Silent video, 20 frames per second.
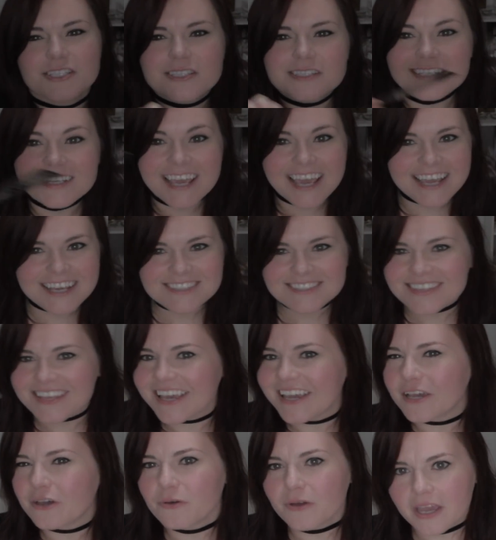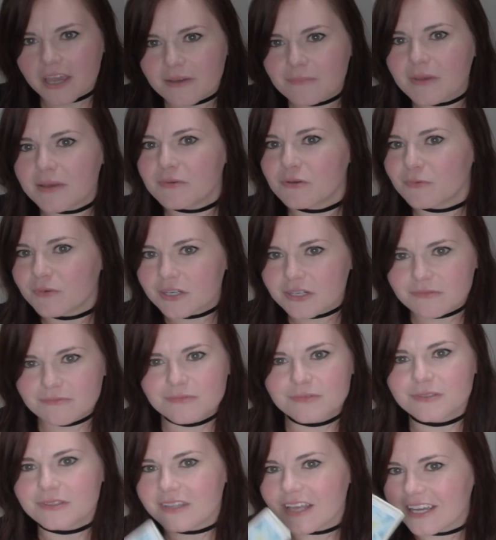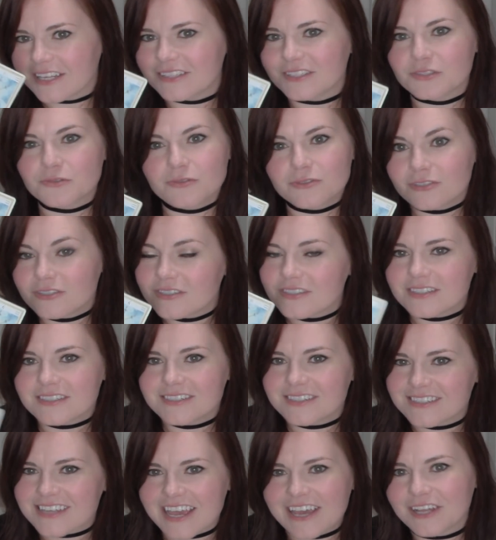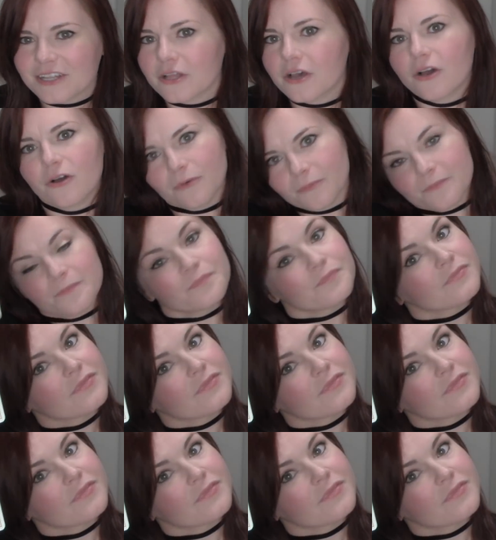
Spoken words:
just in case, like, okay, maybe like this was just to say hello.